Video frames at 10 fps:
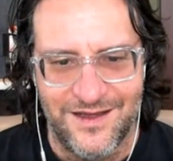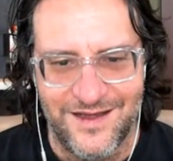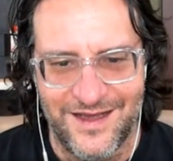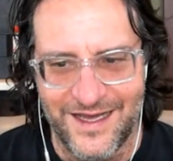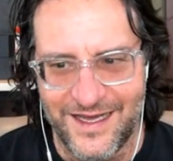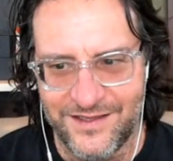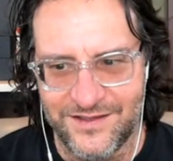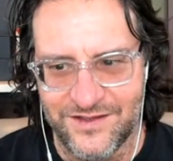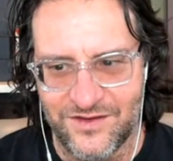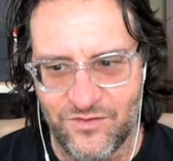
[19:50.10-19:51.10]

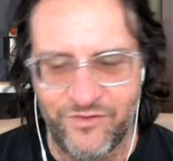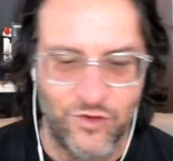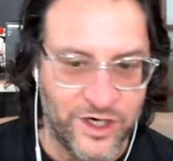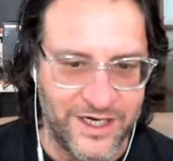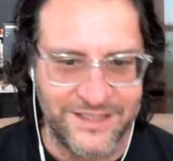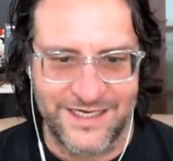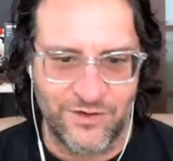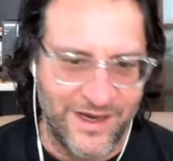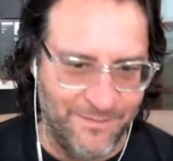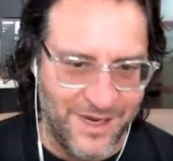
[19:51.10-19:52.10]
And we've organized that
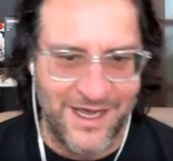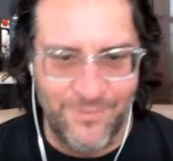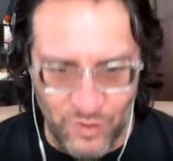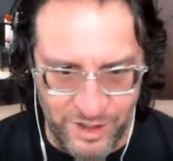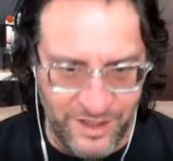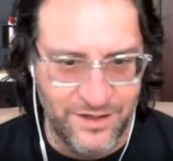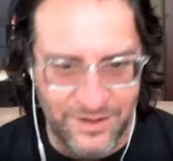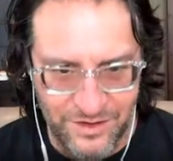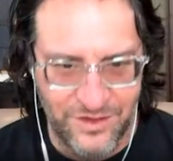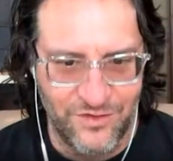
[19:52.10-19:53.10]
around my morning
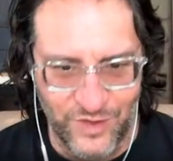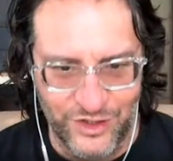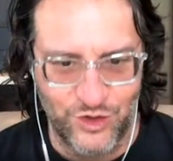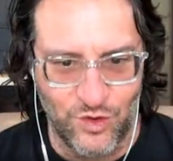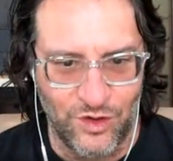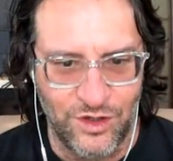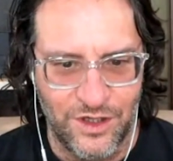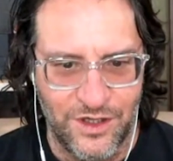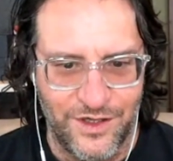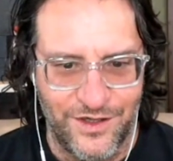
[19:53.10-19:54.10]
ritual.
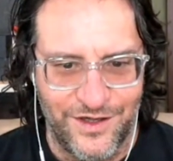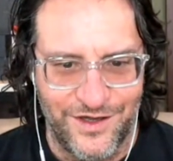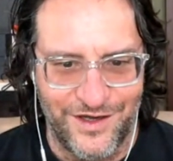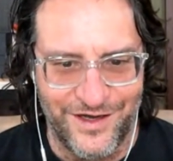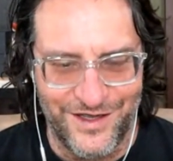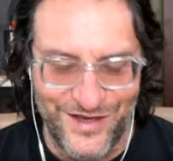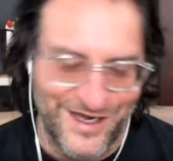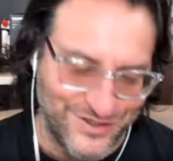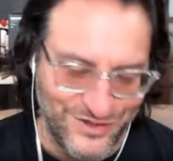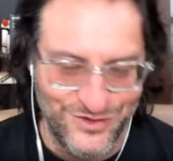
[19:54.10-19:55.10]
It
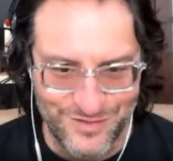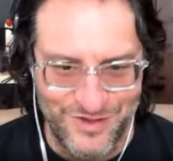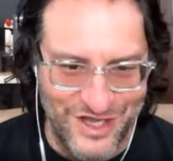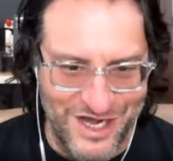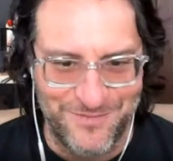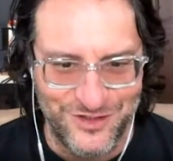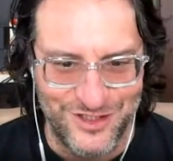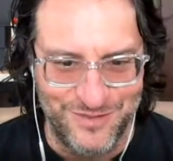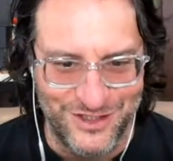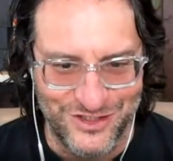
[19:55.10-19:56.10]
actually used to be the
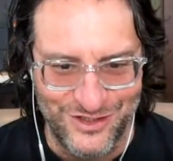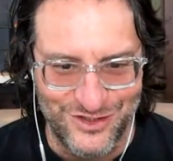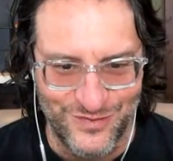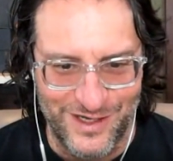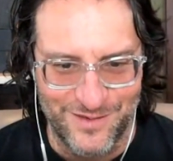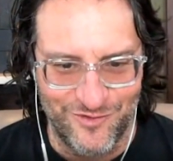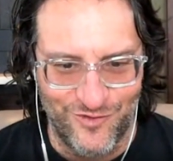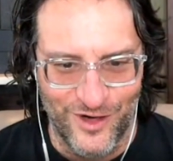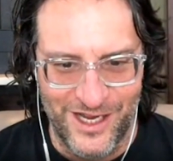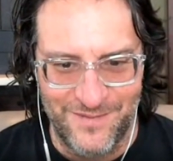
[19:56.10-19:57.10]
opposite because I used to wake up
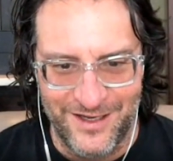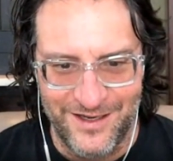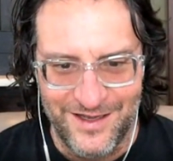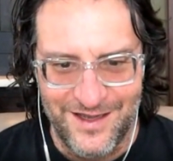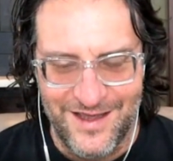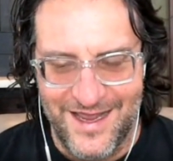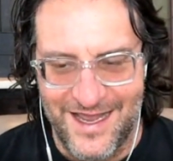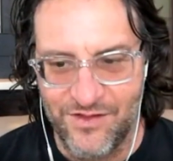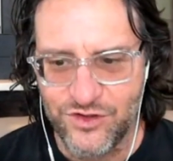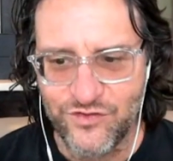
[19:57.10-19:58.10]
before Amy. And
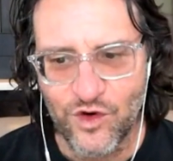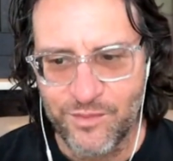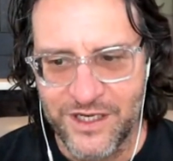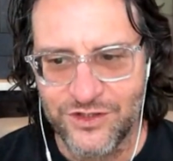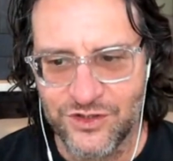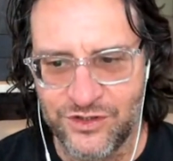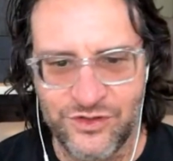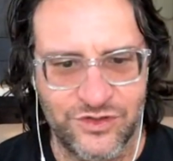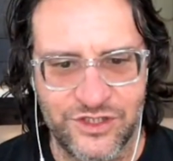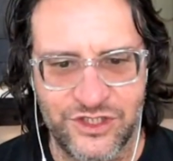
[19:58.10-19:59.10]
those 4 minutes are
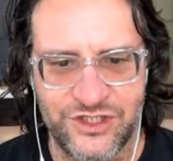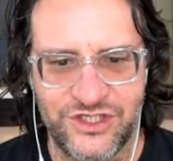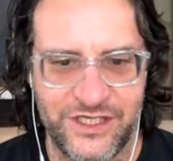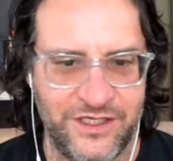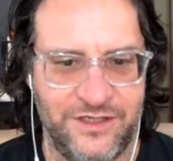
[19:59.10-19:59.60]
usually just sitting.